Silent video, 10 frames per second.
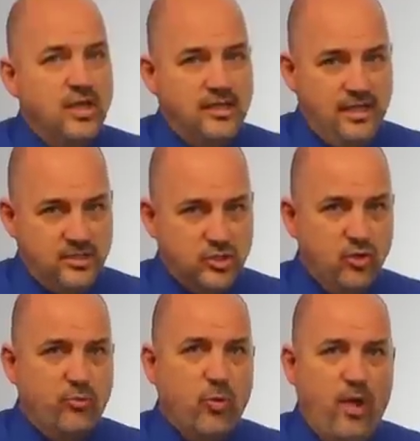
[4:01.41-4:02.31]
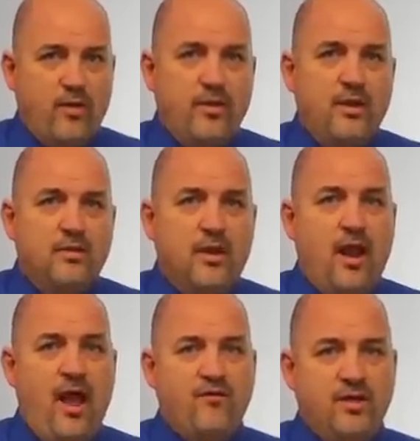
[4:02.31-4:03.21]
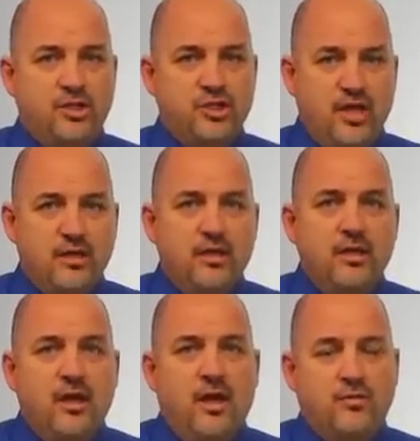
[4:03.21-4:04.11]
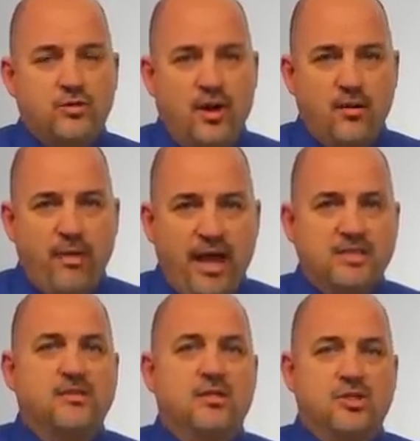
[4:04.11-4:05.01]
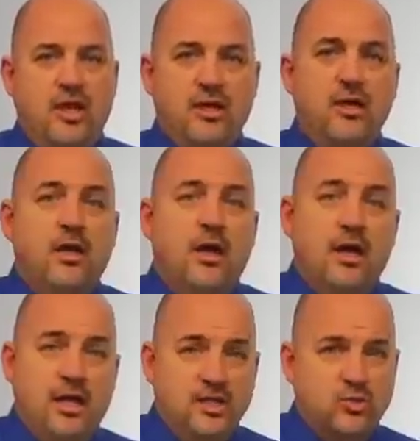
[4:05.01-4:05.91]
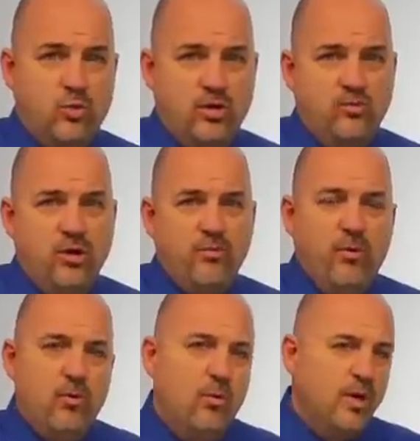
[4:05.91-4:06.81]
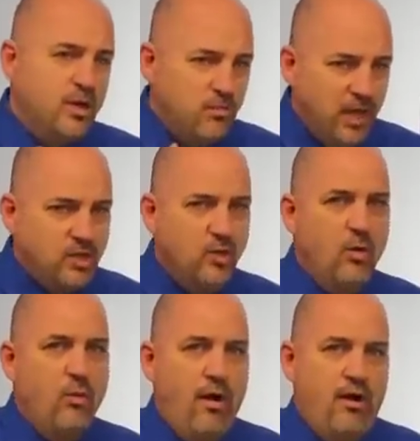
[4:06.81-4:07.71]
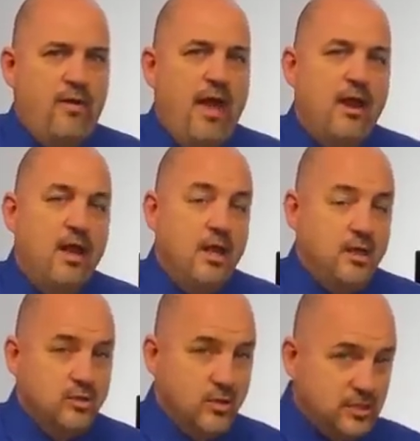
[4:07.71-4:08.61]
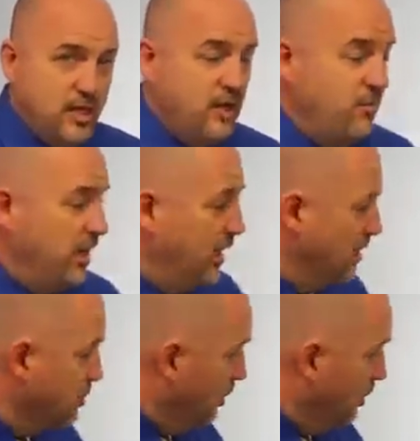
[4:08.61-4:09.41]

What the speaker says: like that, super wealthy, that have an agenda and they're trying to pass an agenda against working people, we need to make you aware of that. So let's take a minute and let's